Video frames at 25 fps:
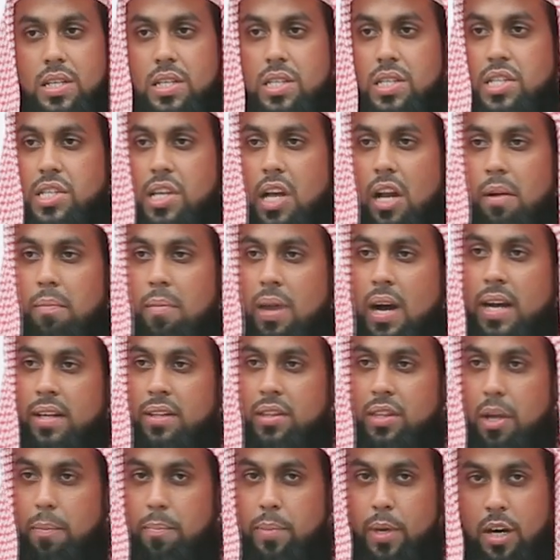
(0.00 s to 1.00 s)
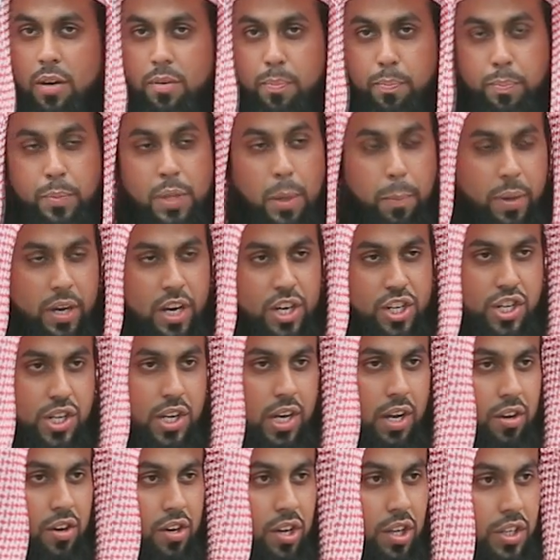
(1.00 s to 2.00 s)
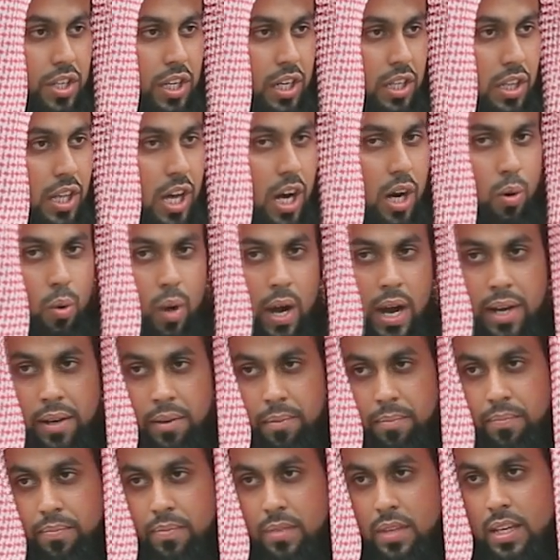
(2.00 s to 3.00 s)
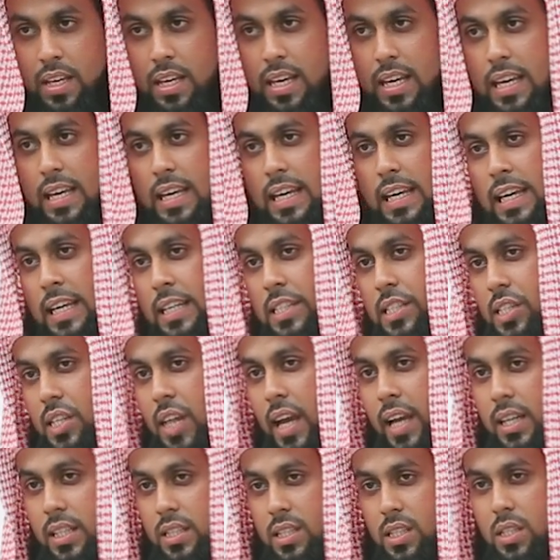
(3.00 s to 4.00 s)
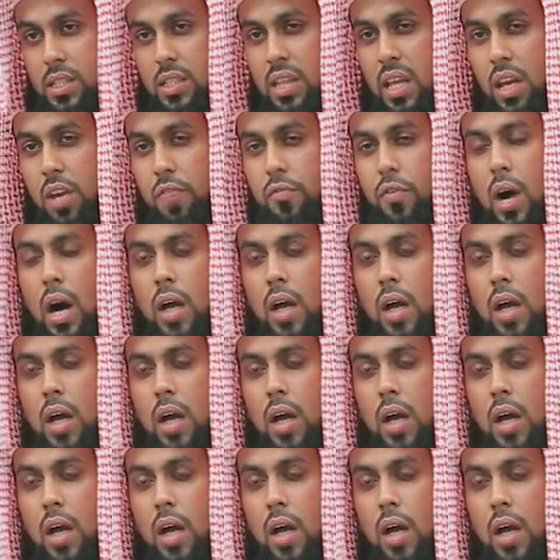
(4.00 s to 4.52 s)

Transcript: Salman the, per the Persian radiallahu anhu, he states that if